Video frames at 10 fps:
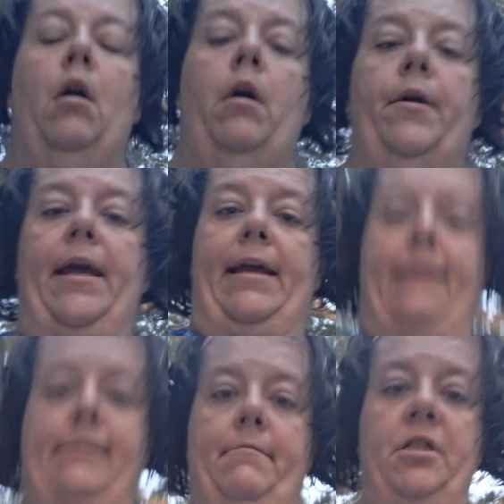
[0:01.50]
Okay
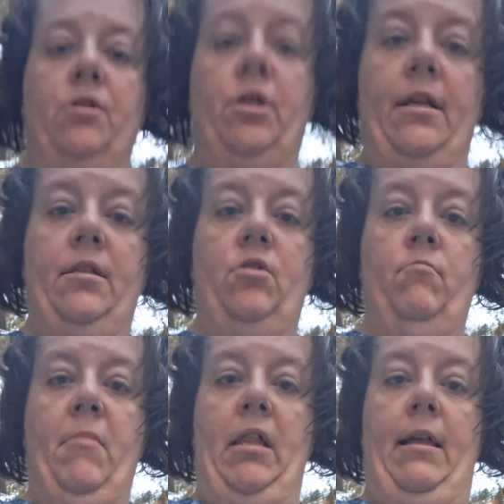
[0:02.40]
guys, I'm going to try to do
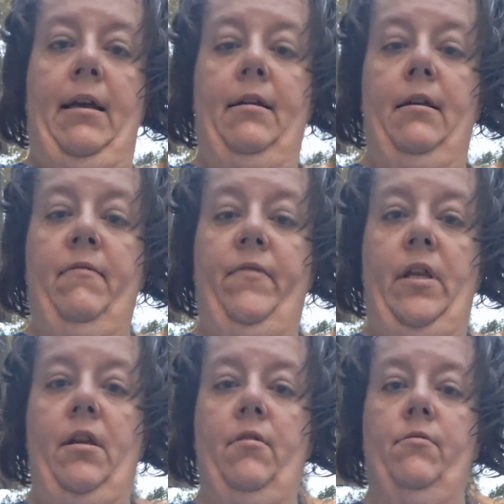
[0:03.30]
my leg
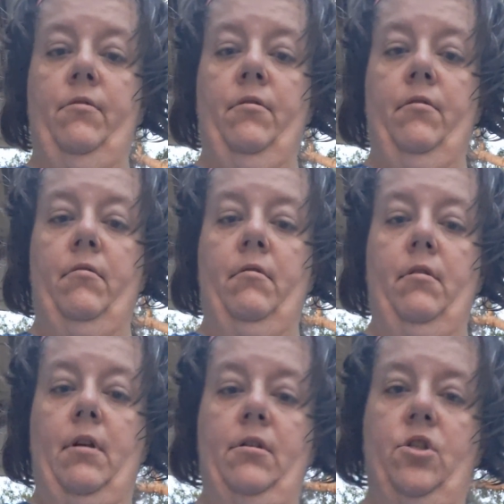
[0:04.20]
video
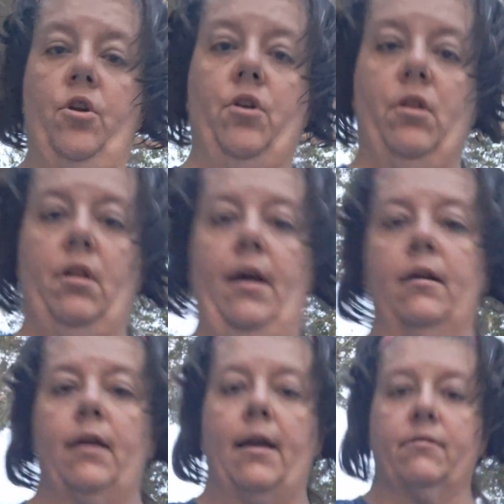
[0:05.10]
and show you the leg
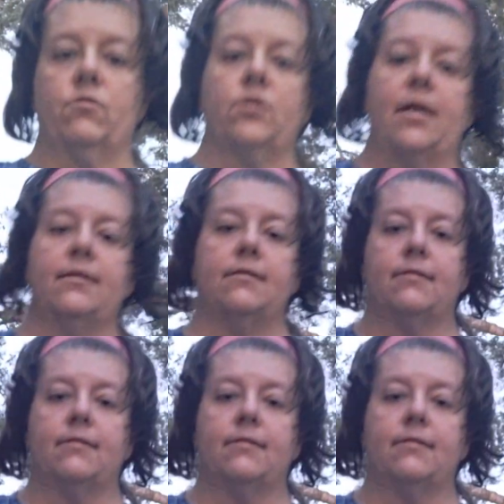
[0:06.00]
exercises